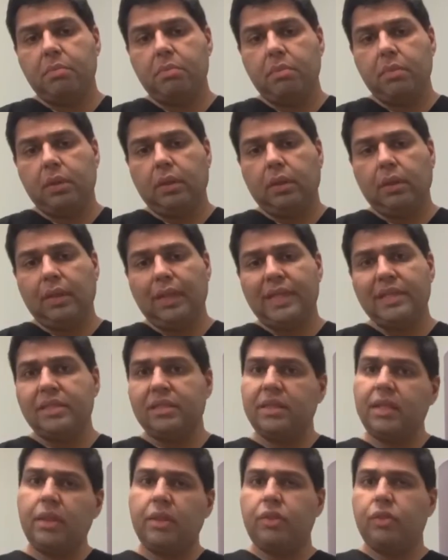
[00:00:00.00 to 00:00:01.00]
less
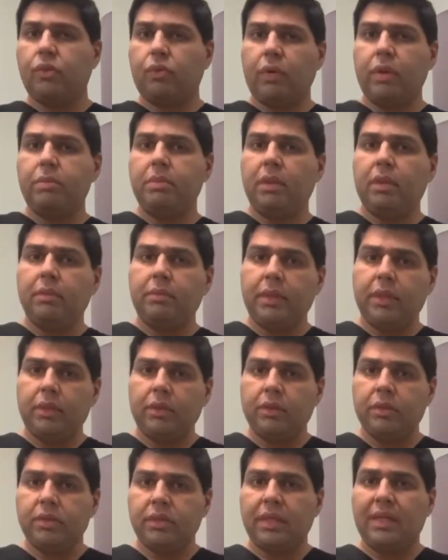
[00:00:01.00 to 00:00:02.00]
than three
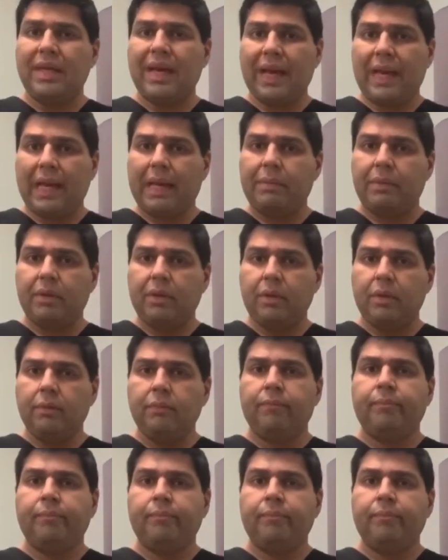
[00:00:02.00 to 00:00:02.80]
millimeters in diameter.